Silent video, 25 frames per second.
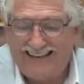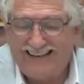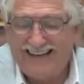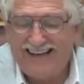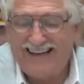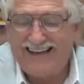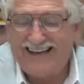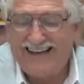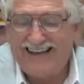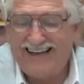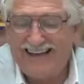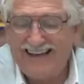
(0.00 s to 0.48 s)

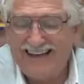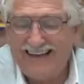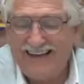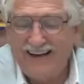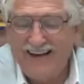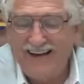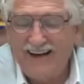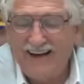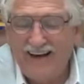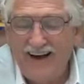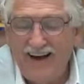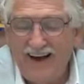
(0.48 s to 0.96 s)

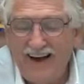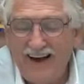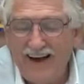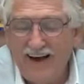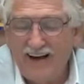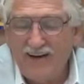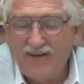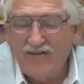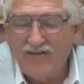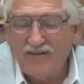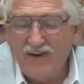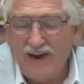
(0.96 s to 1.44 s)

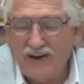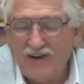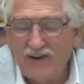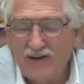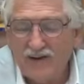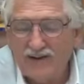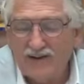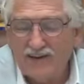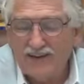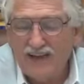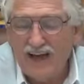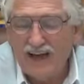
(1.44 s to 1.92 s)

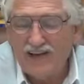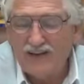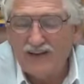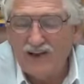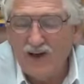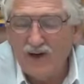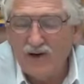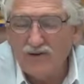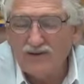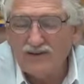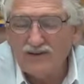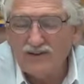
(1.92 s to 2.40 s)

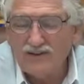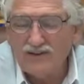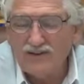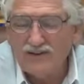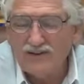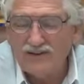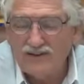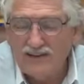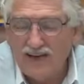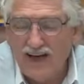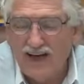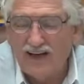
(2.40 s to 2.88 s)
phagocytosis
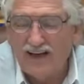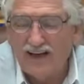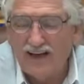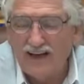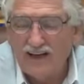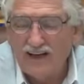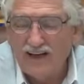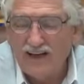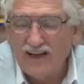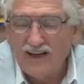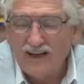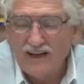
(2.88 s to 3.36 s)

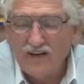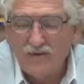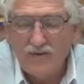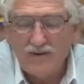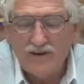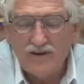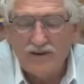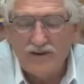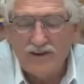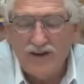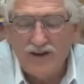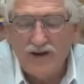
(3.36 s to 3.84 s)
study,
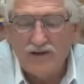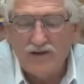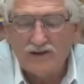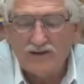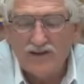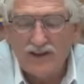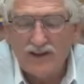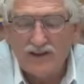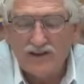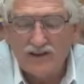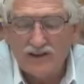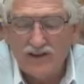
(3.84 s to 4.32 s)
which
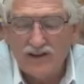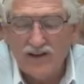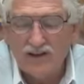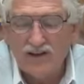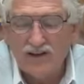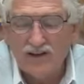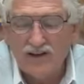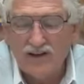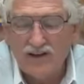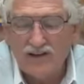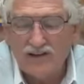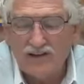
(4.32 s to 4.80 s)
shows that
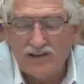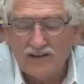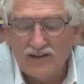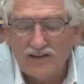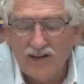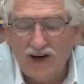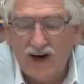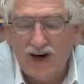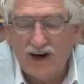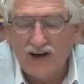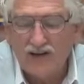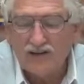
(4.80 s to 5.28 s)
sugar and
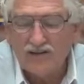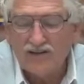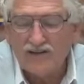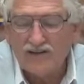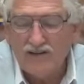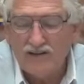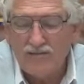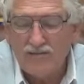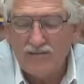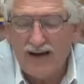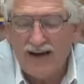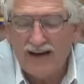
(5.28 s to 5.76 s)
starch
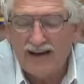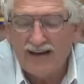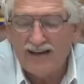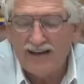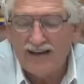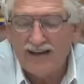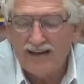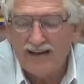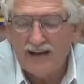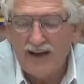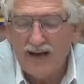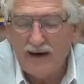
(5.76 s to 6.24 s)

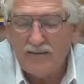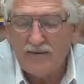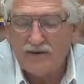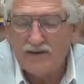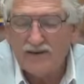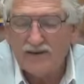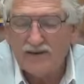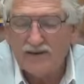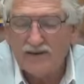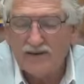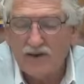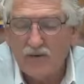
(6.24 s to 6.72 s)
dramatically
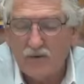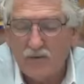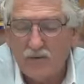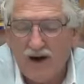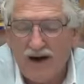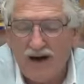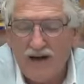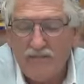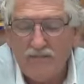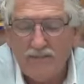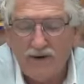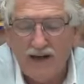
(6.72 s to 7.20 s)
damages the
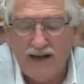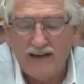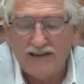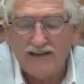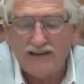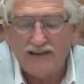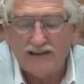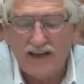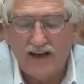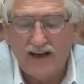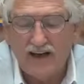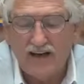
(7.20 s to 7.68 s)
white blood
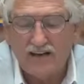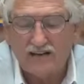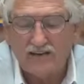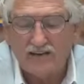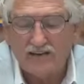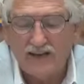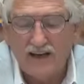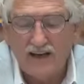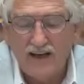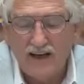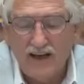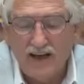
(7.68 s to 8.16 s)

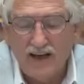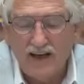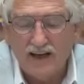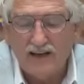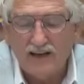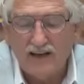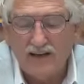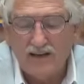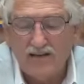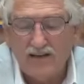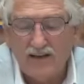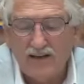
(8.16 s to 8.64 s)
cells,
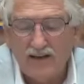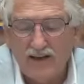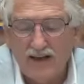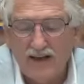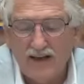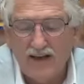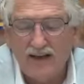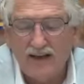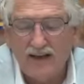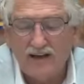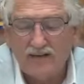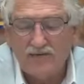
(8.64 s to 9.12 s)
including
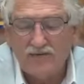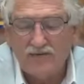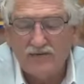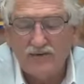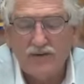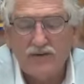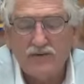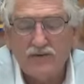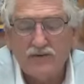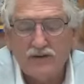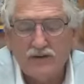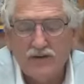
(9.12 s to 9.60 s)
eating
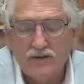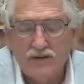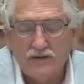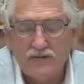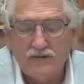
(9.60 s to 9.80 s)
fruit,